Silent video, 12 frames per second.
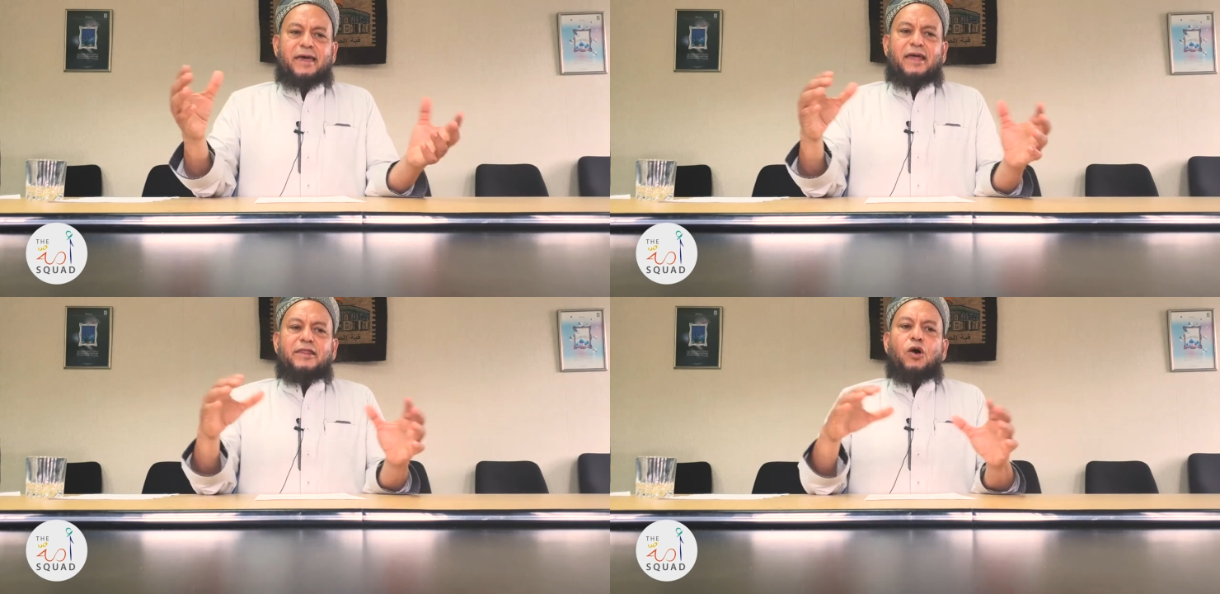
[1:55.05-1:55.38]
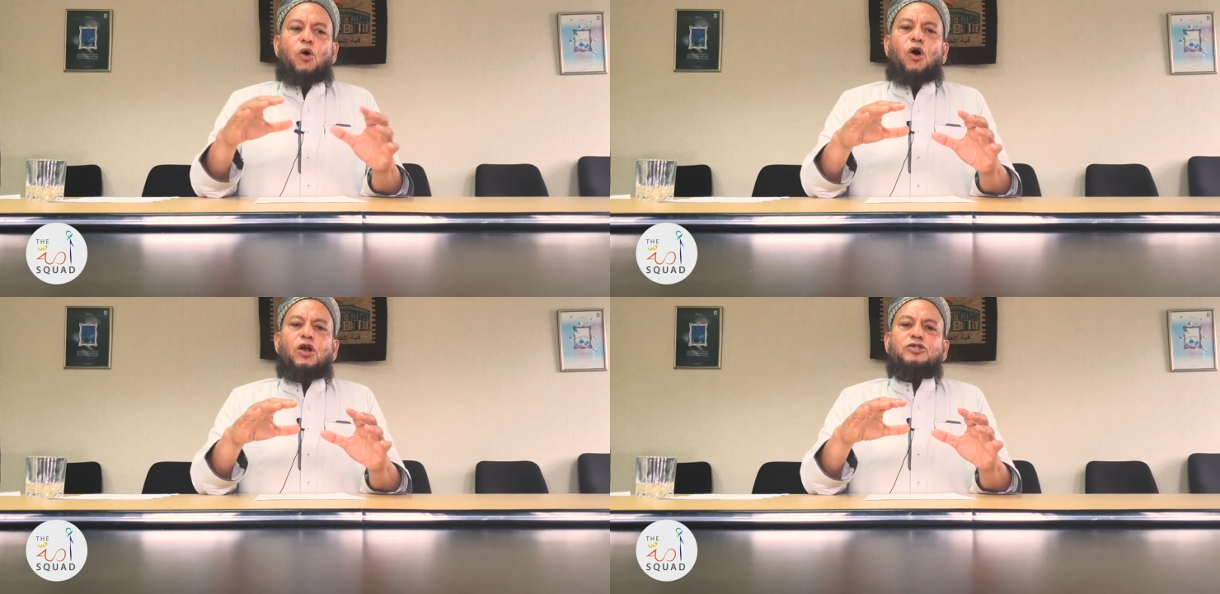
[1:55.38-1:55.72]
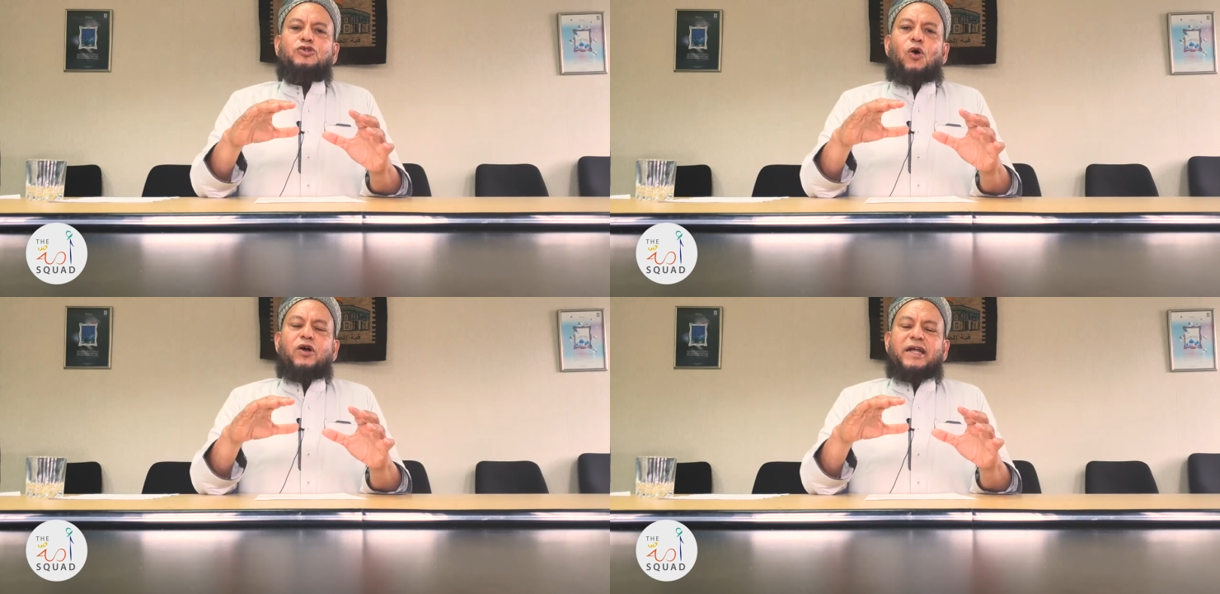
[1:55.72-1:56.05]
And they all
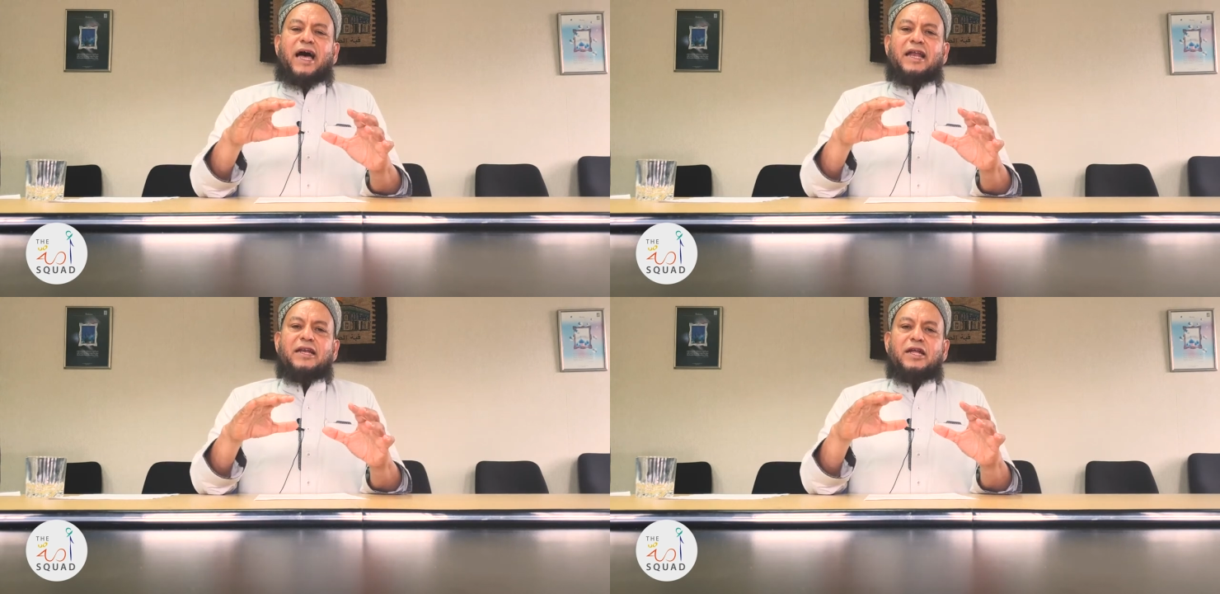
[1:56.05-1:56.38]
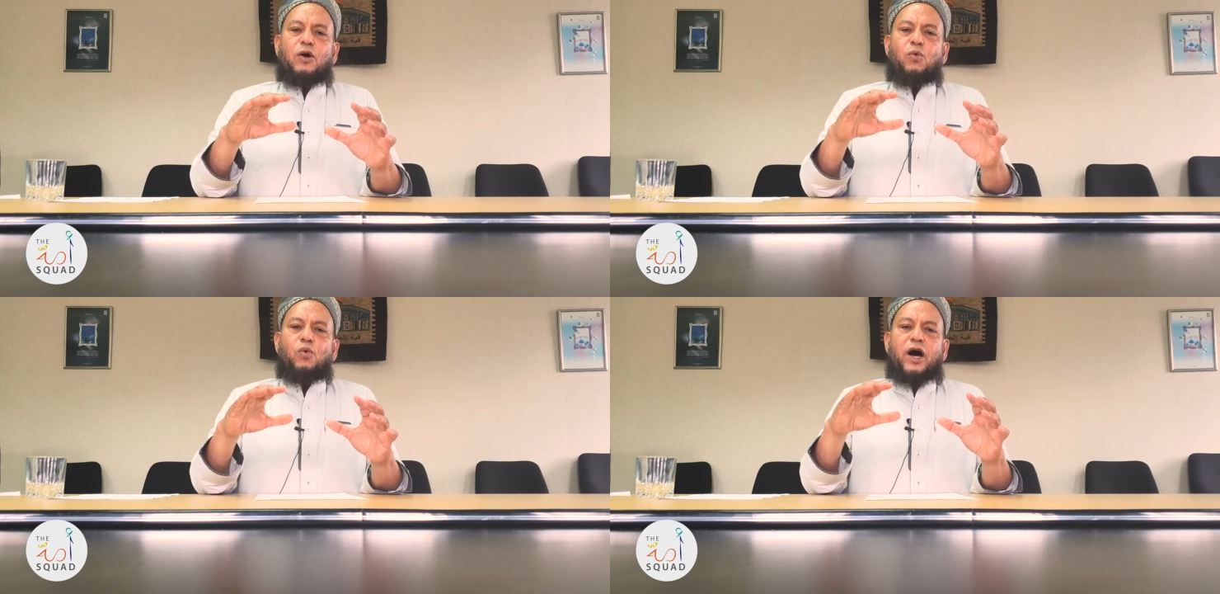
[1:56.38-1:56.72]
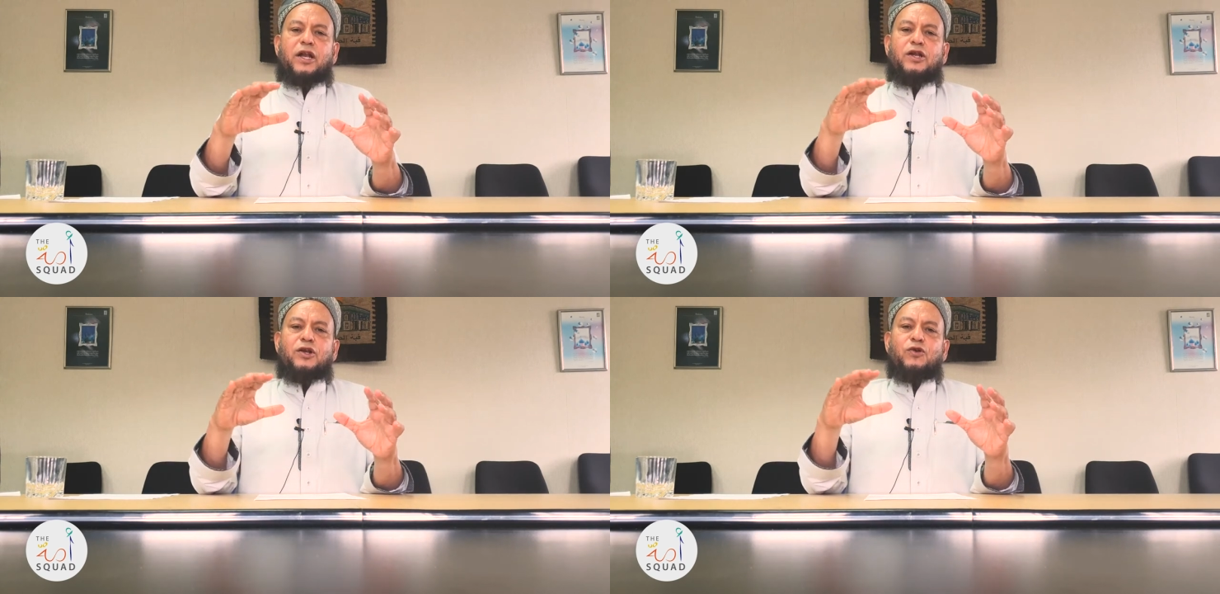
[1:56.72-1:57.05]
taught under
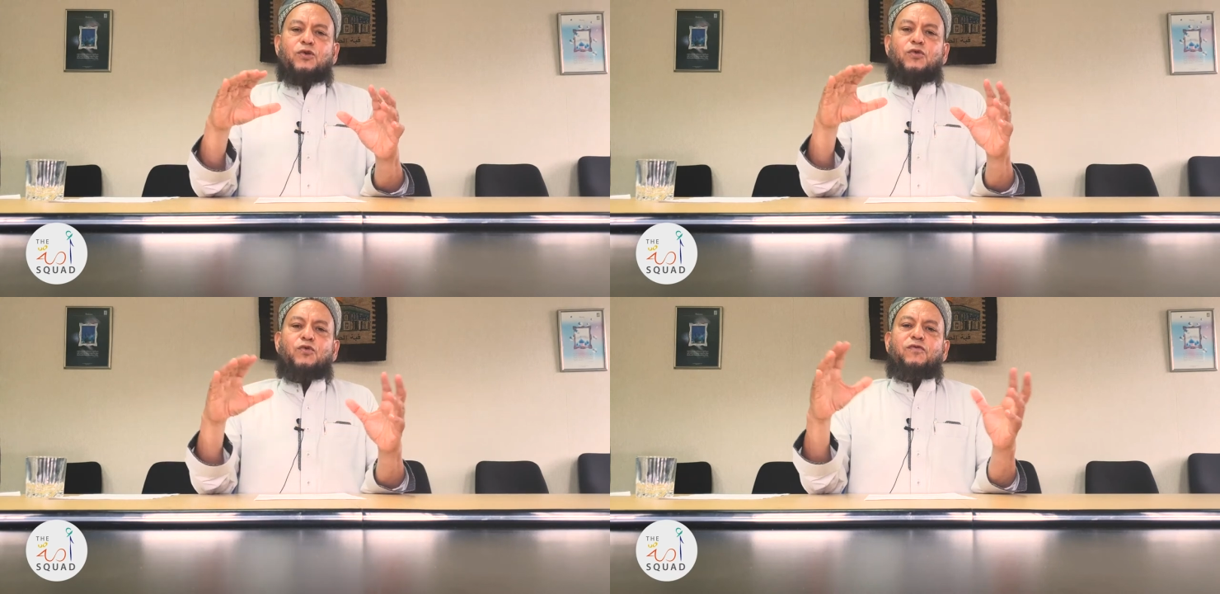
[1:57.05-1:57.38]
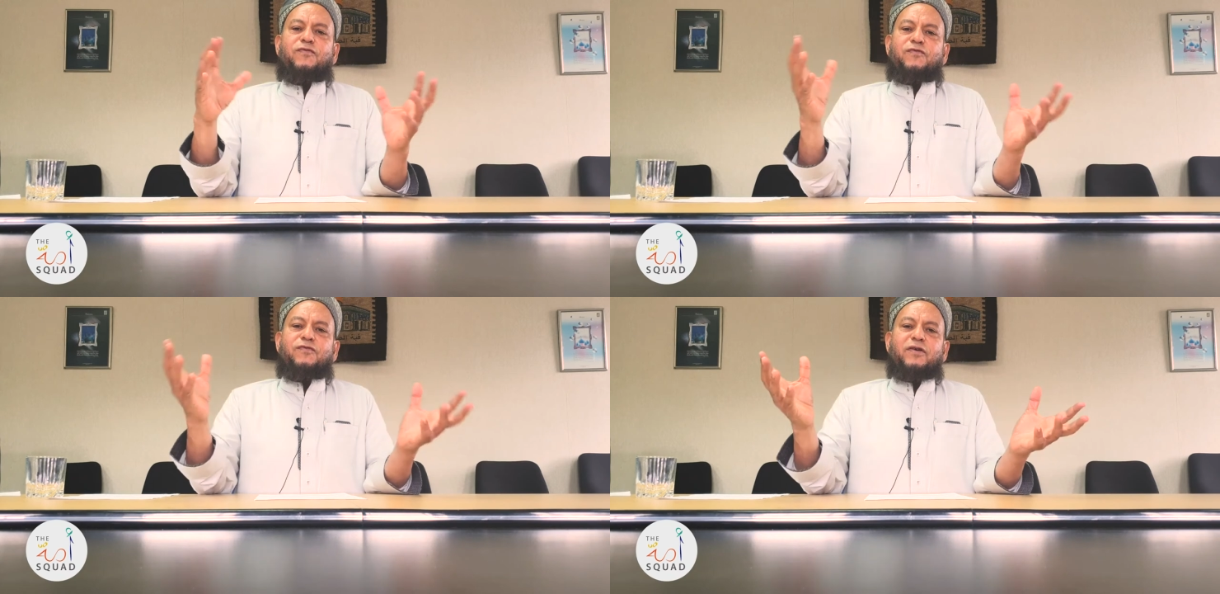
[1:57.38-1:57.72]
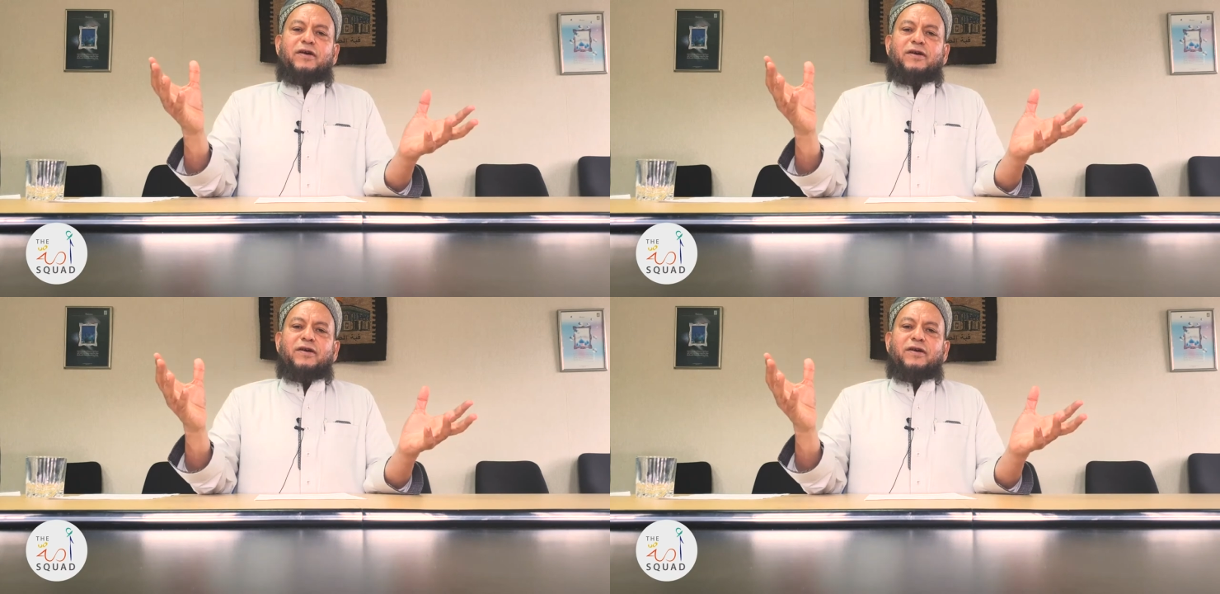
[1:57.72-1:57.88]
one roof,